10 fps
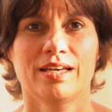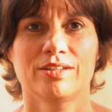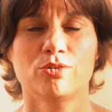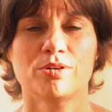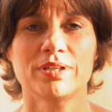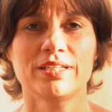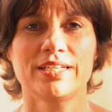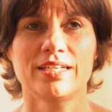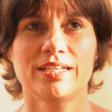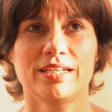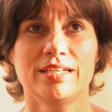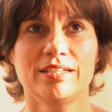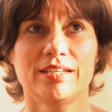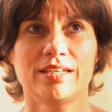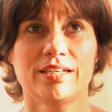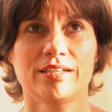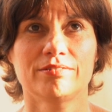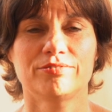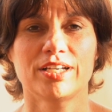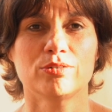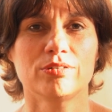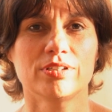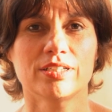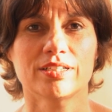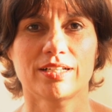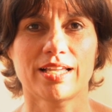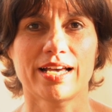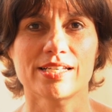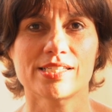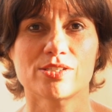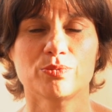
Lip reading: Normally, in a regular class,